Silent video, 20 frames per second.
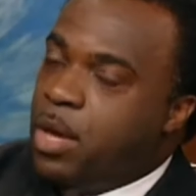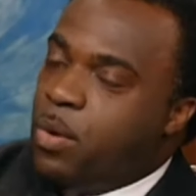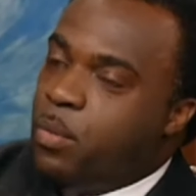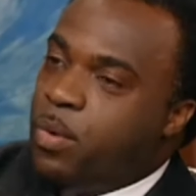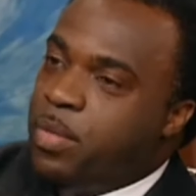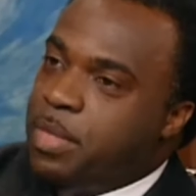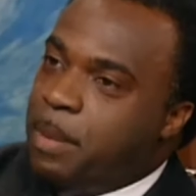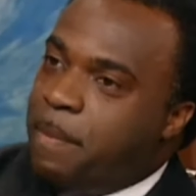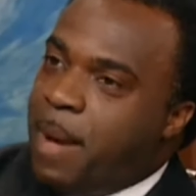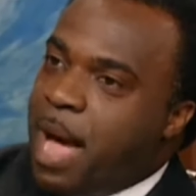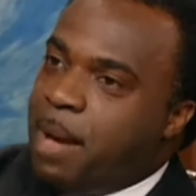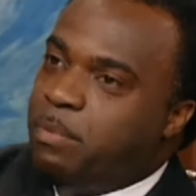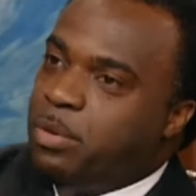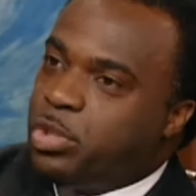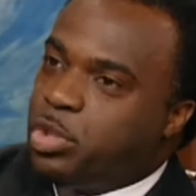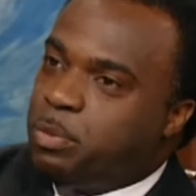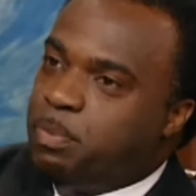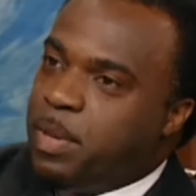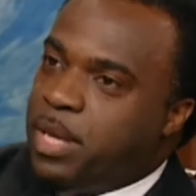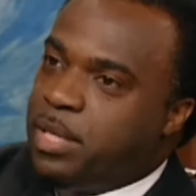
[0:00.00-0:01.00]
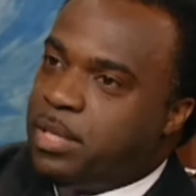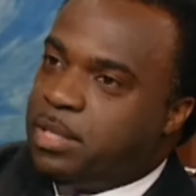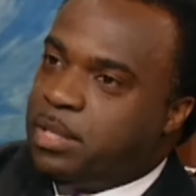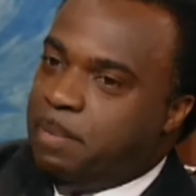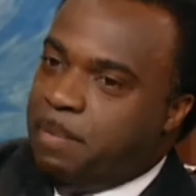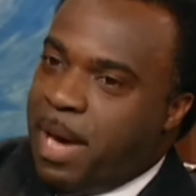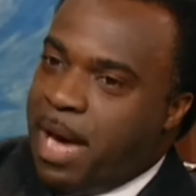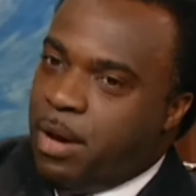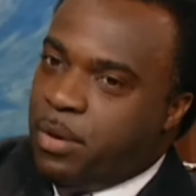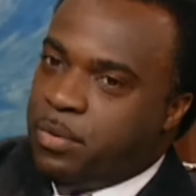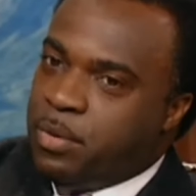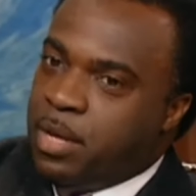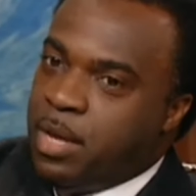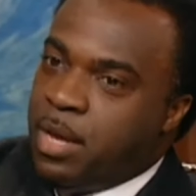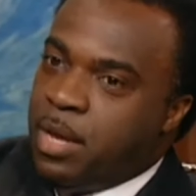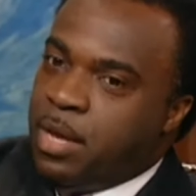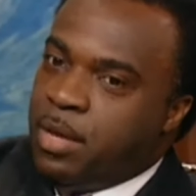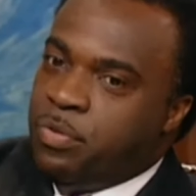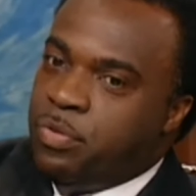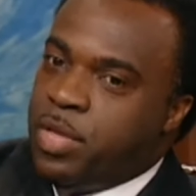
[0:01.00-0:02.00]
when the Bible speaks about
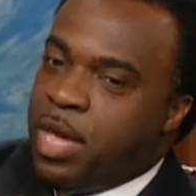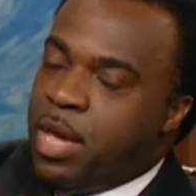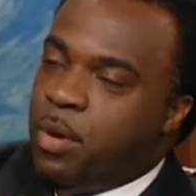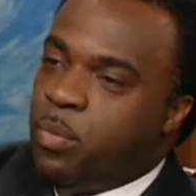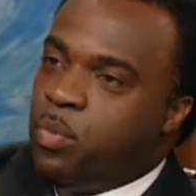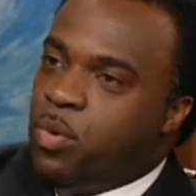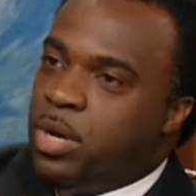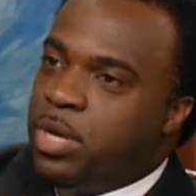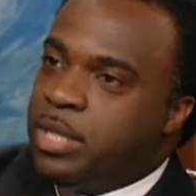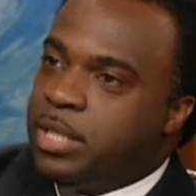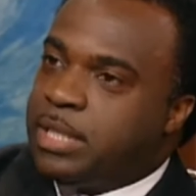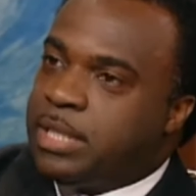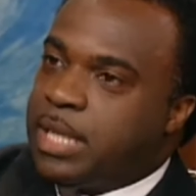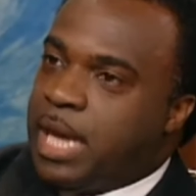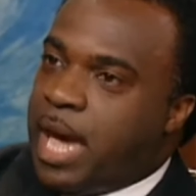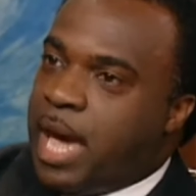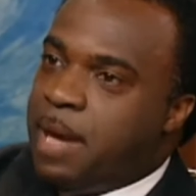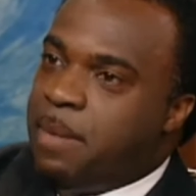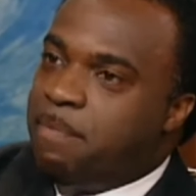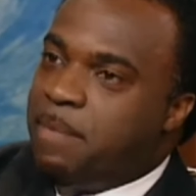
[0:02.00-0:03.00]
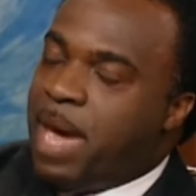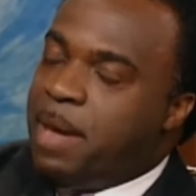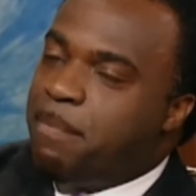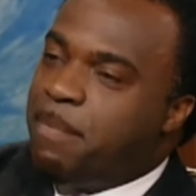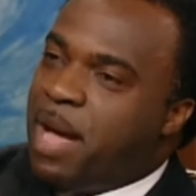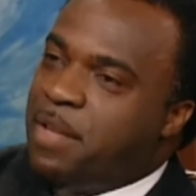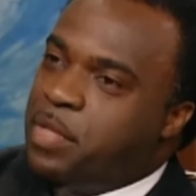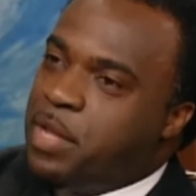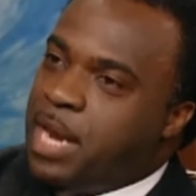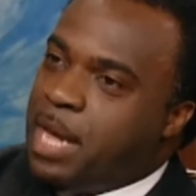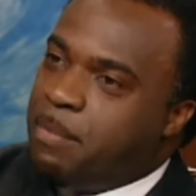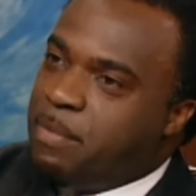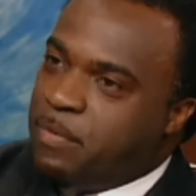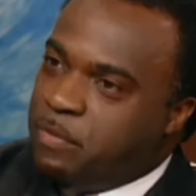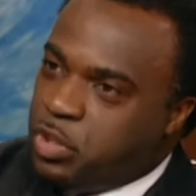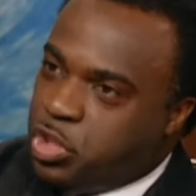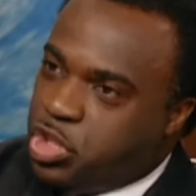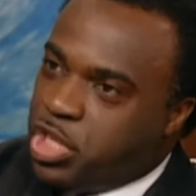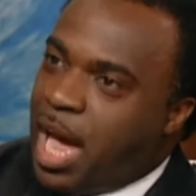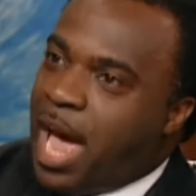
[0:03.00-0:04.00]
there was a man by the name of
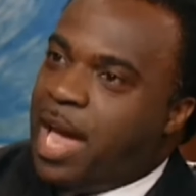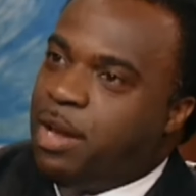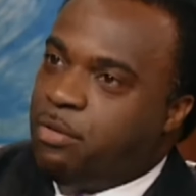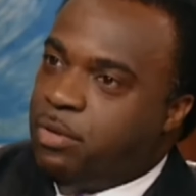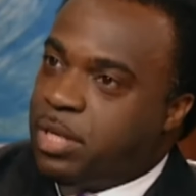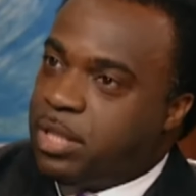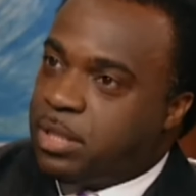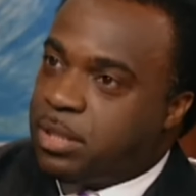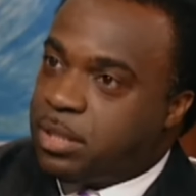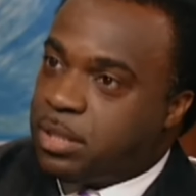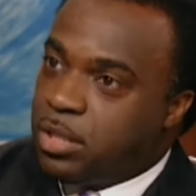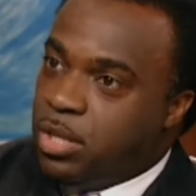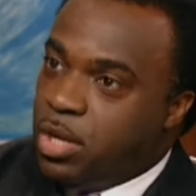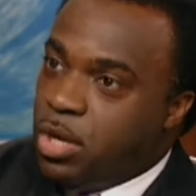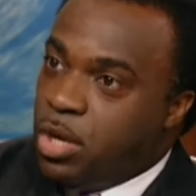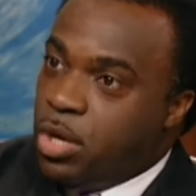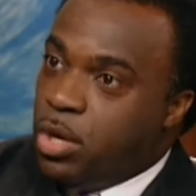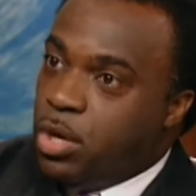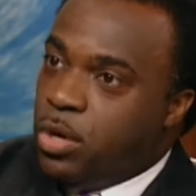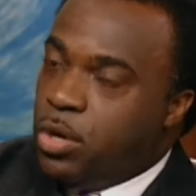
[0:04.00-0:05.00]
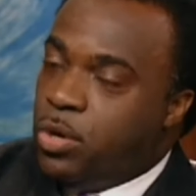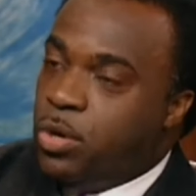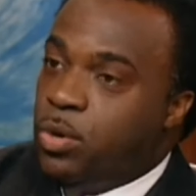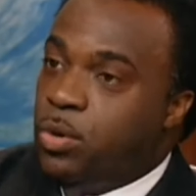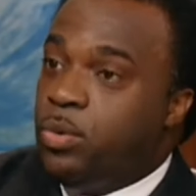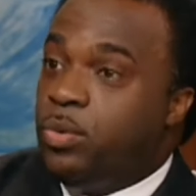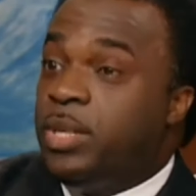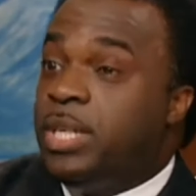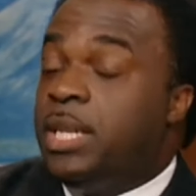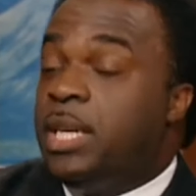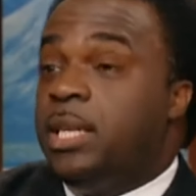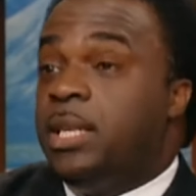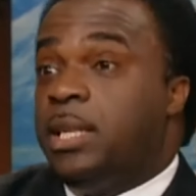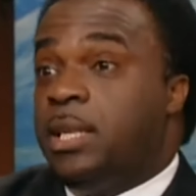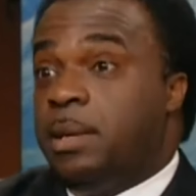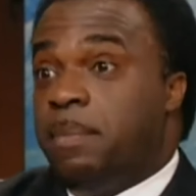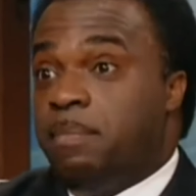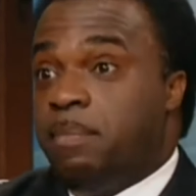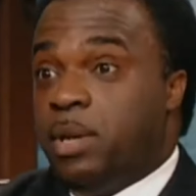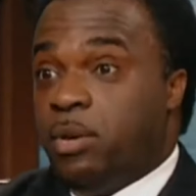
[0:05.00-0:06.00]
Jairus who
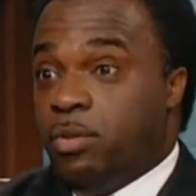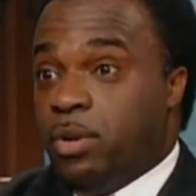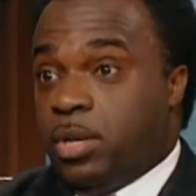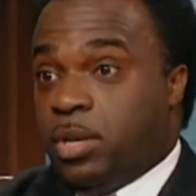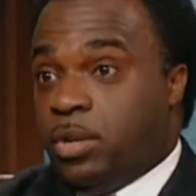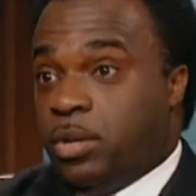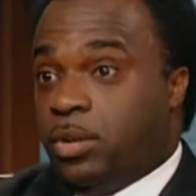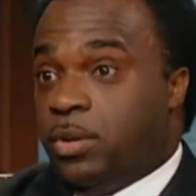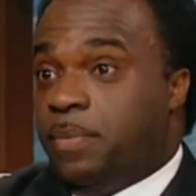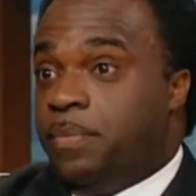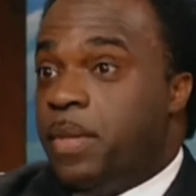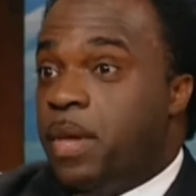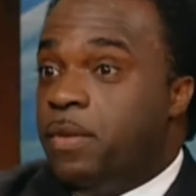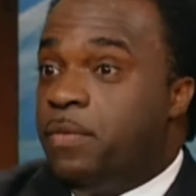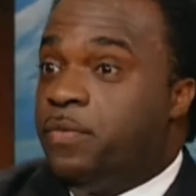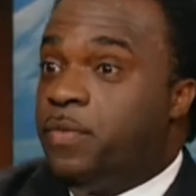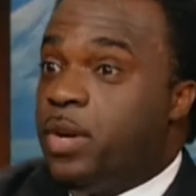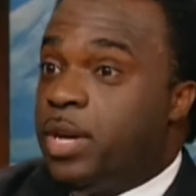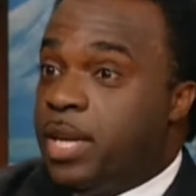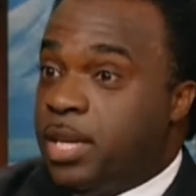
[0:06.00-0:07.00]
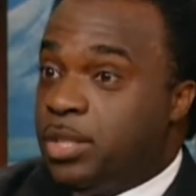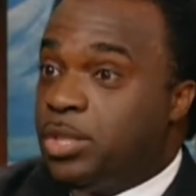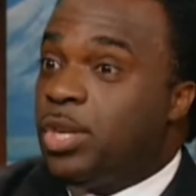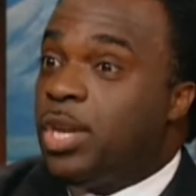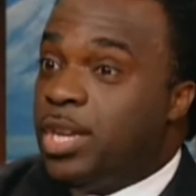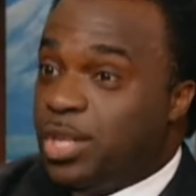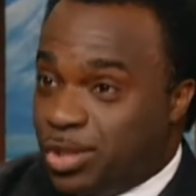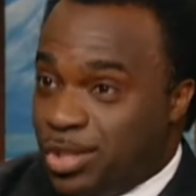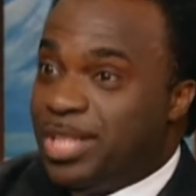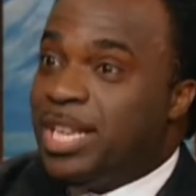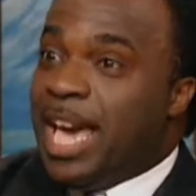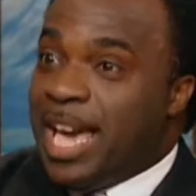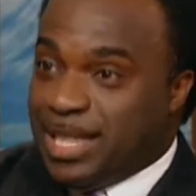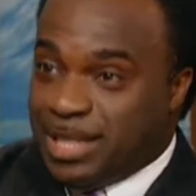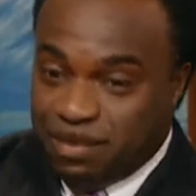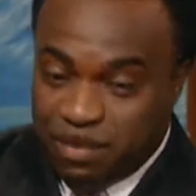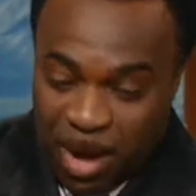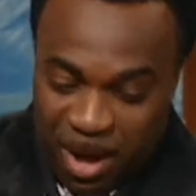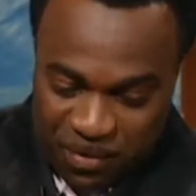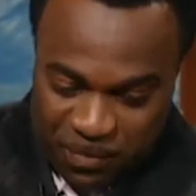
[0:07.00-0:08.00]
needed a miracle Mark for five, his, his yes.
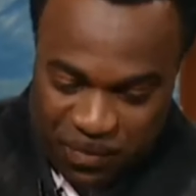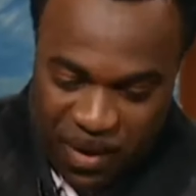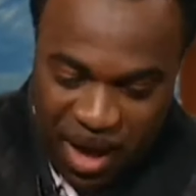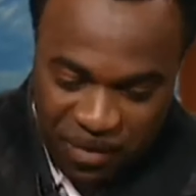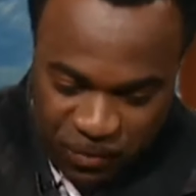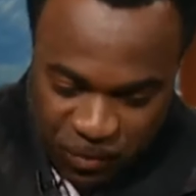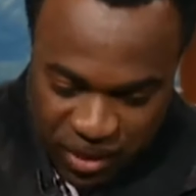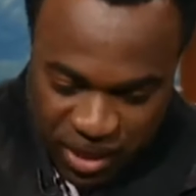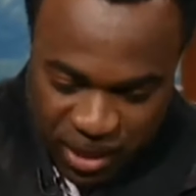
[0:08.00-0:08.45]
yes. Mark five right. for